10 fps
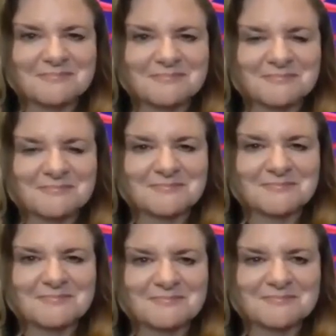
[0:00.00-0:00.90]

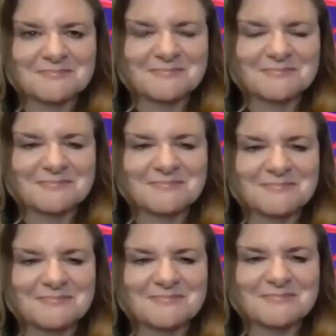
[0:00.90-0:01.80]

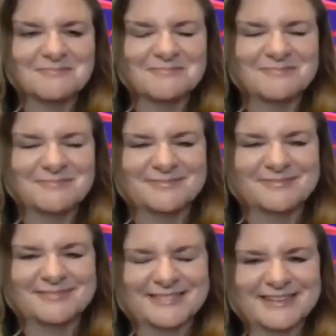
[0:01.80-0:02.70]

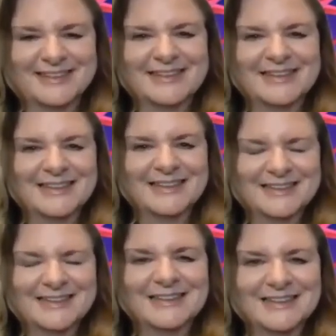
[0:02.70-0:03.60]

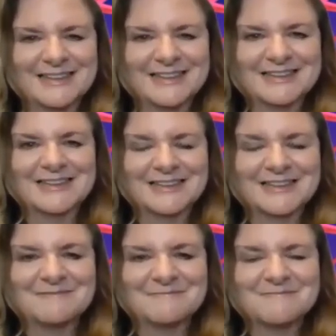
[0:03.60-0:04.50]

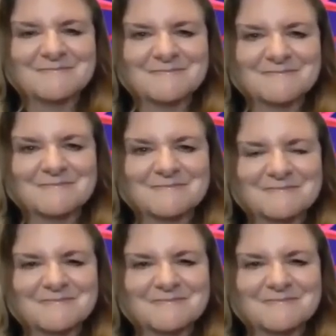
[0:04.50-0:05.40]

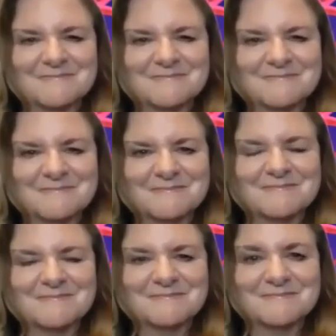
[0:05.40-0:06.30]

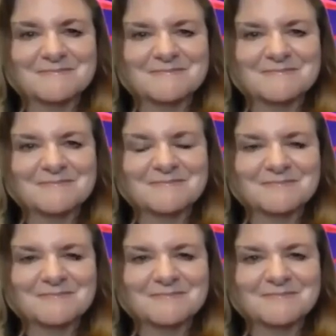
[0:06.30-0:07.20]

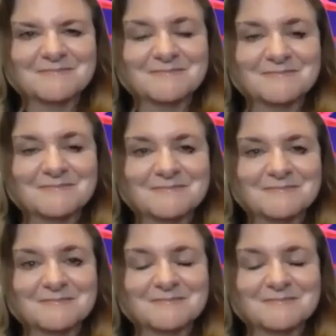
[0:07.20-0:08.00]
[no speech]